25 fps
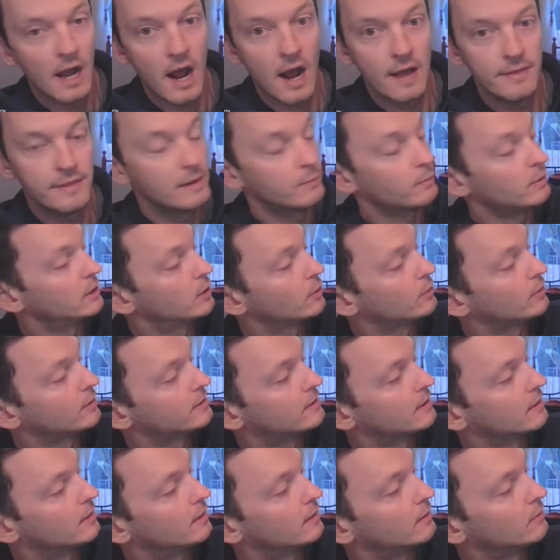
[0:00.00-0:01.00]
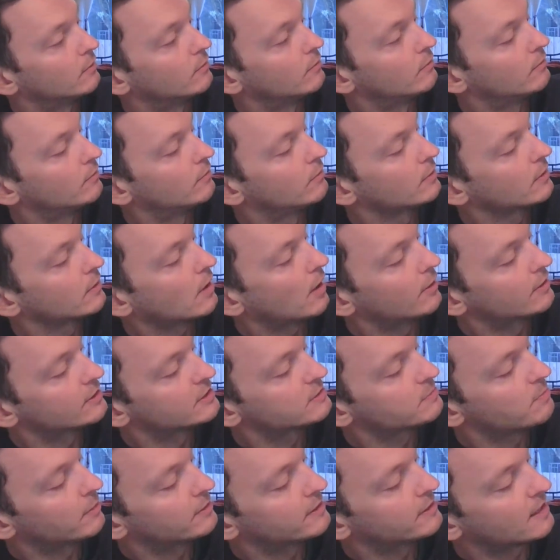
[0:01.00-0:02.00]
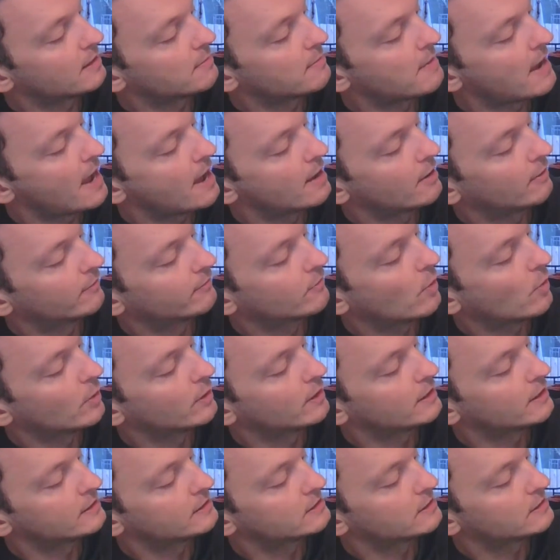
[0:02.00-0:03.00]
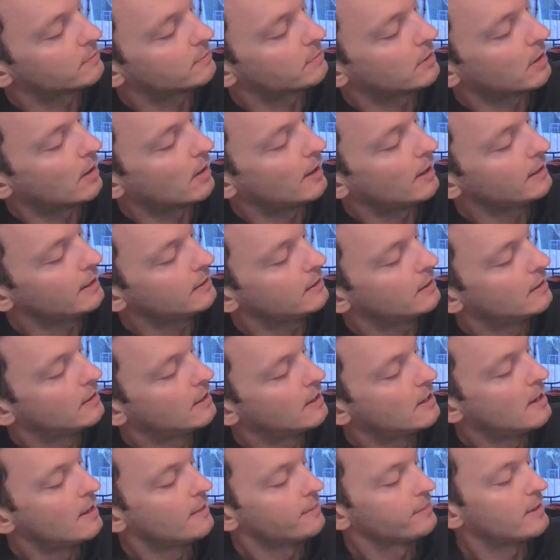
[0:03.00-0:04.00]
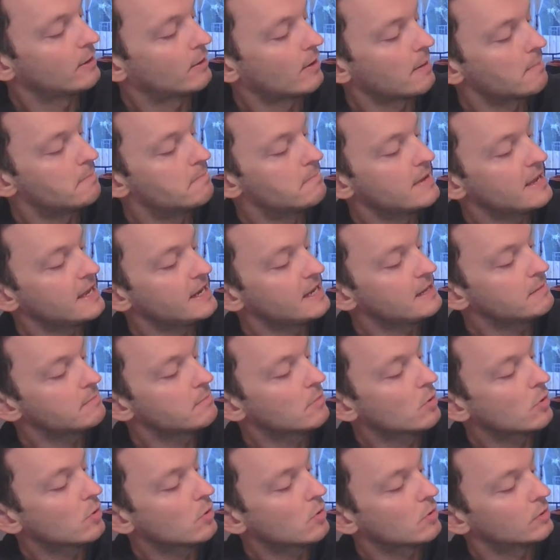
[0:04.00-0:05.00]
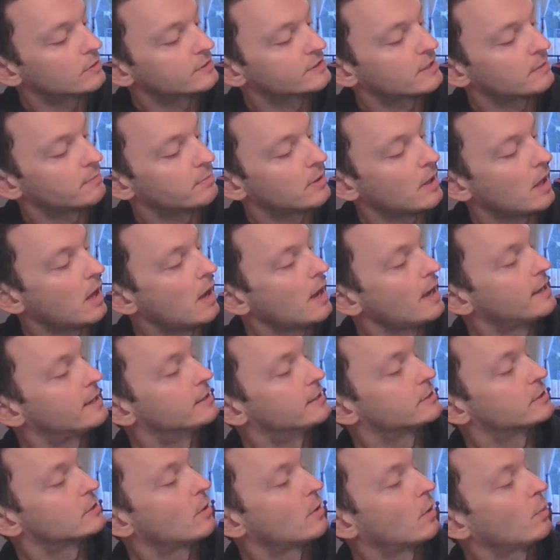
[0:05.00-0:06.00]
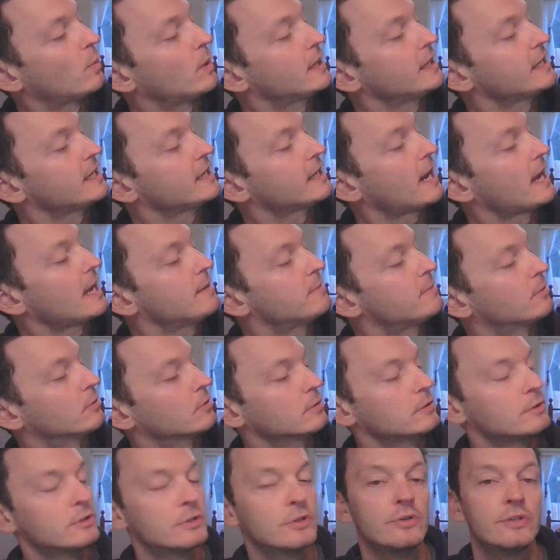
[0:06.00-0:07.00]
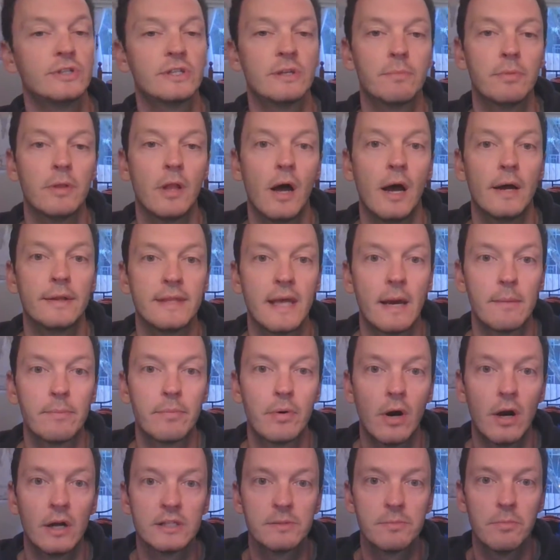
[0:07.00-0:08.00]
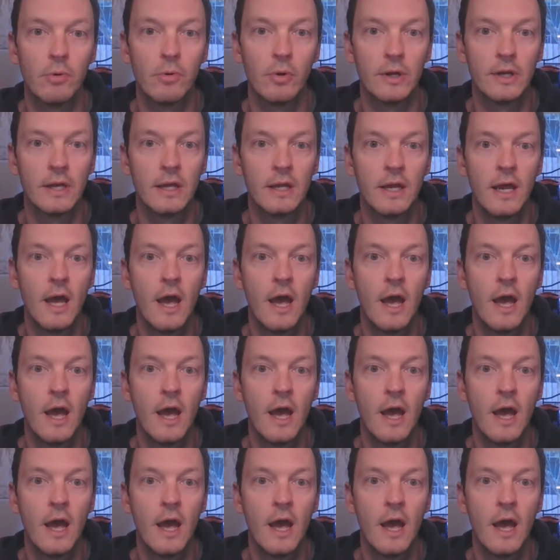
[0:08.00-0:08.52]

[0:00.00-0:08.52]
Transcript: and then we look at the corresponding amount of quantity supplied, there are many more suppliers who are willing and able to supply at that price point.